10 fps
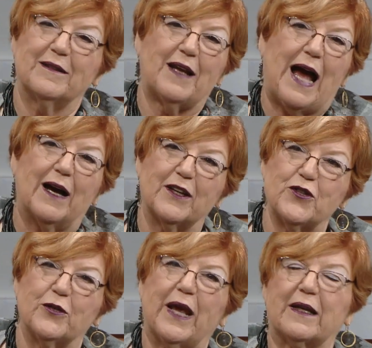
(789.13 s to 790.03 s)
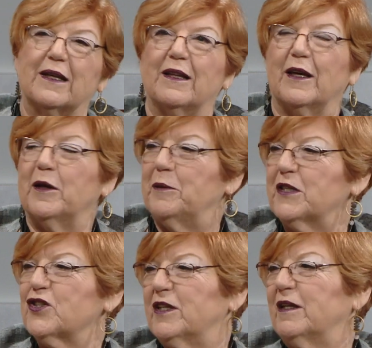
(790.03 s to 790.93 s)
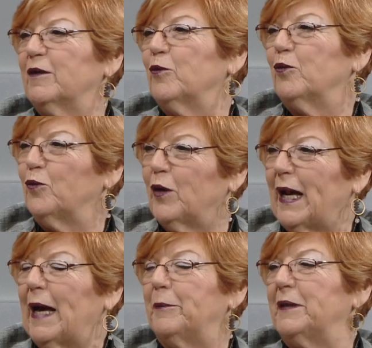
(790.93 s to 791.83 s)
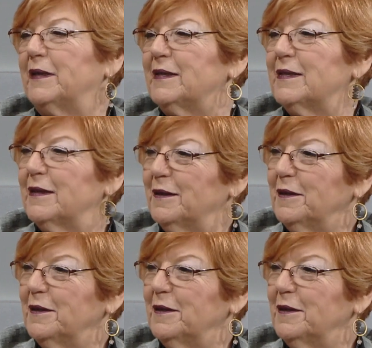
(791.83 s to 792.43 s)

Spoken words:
How did you get the commission? What happened?